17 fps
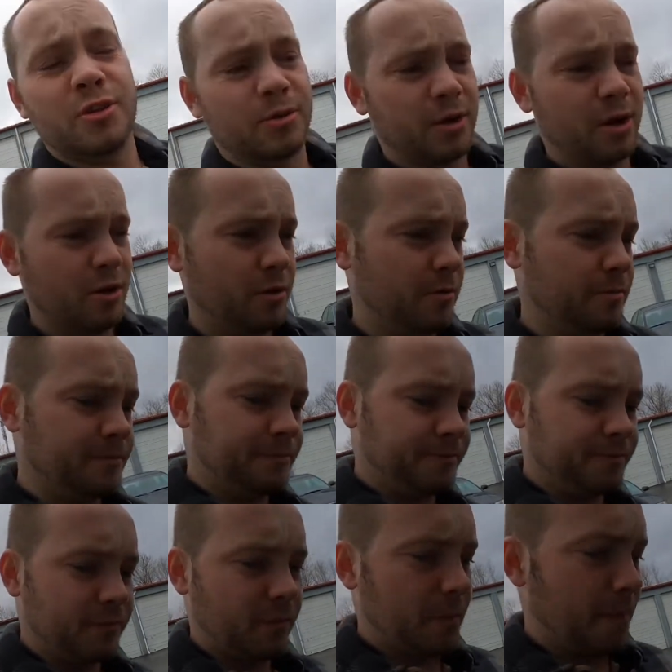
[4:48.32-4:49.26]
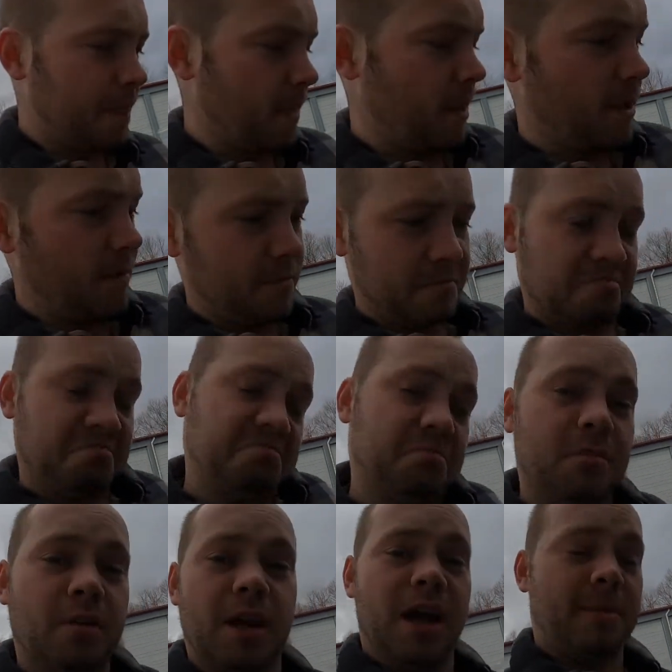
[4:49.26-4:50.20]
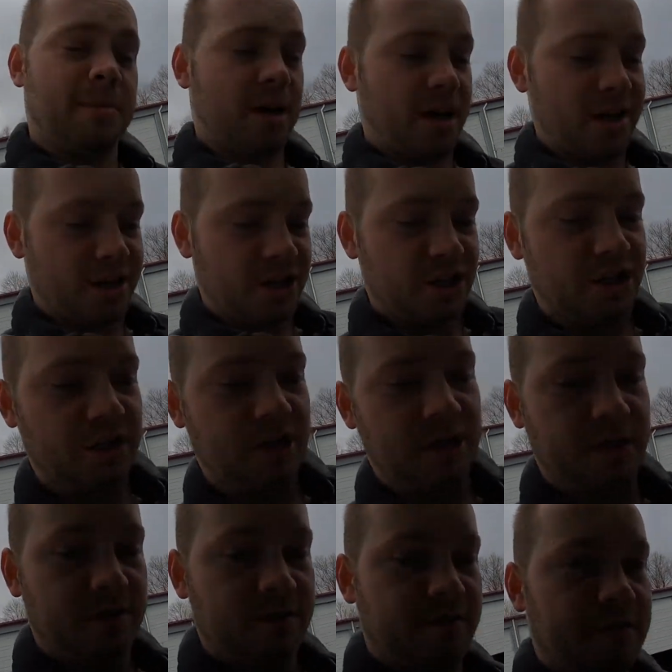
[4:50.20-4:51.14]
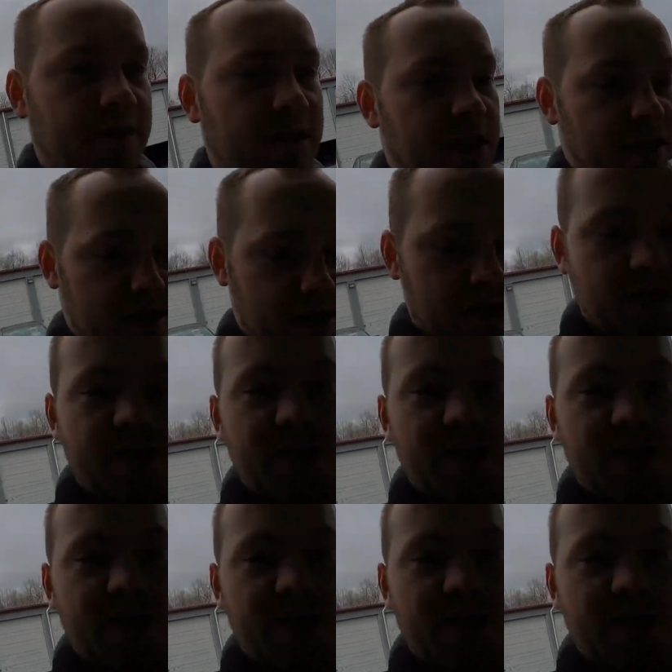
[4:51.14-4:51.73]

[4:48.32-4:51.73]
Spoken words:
on the road. I'm kind of just chilling, kind of